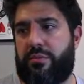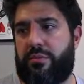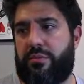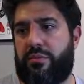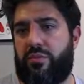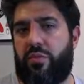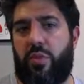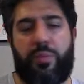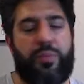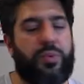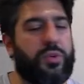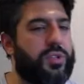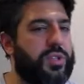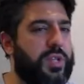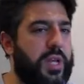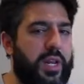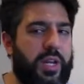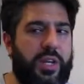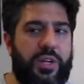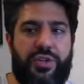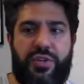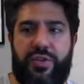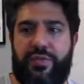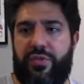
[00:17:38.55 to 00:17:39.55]
What
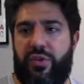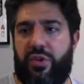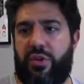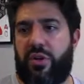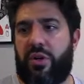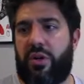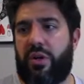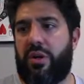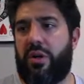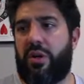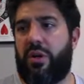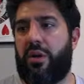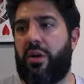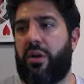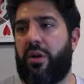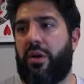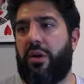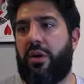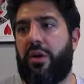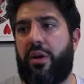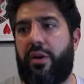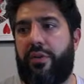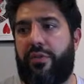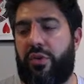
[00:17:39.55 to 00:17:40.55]
percentage of your
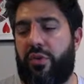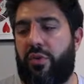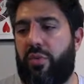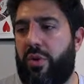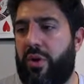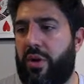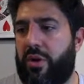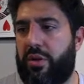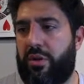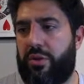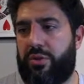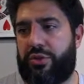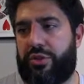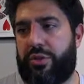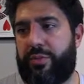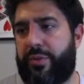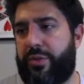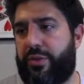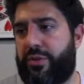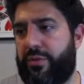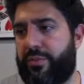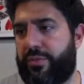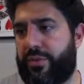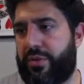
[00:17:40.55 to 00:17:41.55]
workload should be
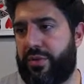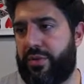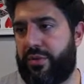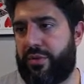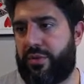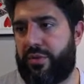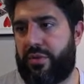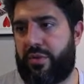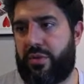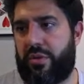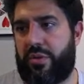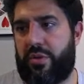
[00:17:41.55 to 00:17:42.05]
tombstones?